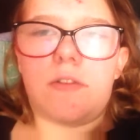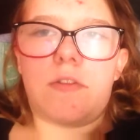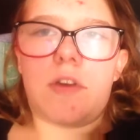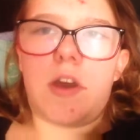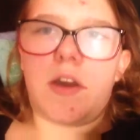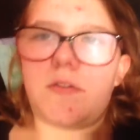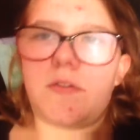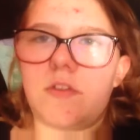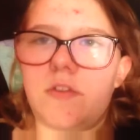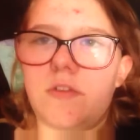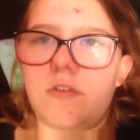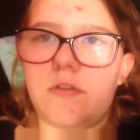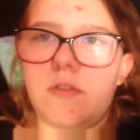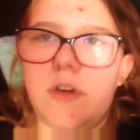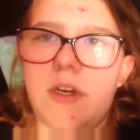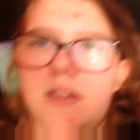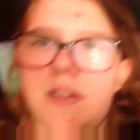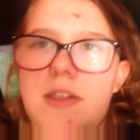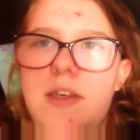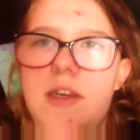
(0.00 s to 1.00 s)
if you haven't
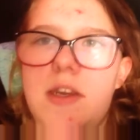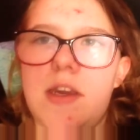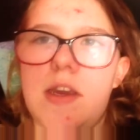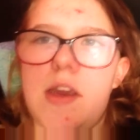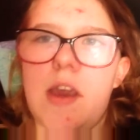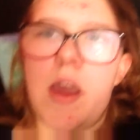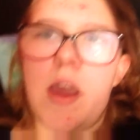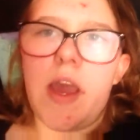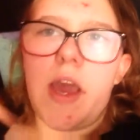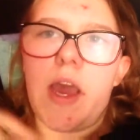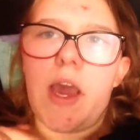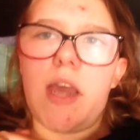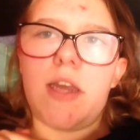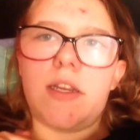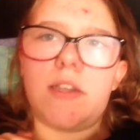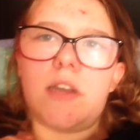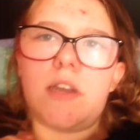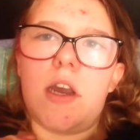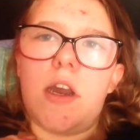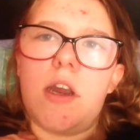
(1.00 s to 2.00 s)
already.
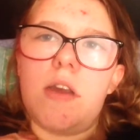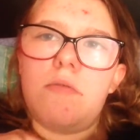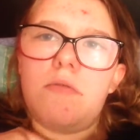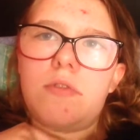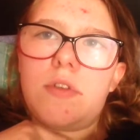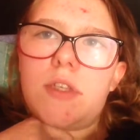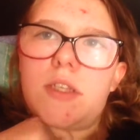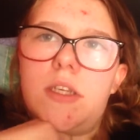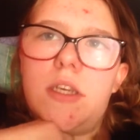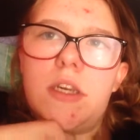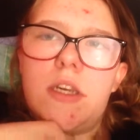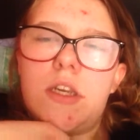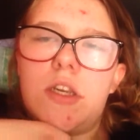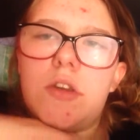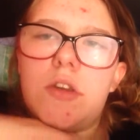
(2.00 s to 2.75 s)
And I will see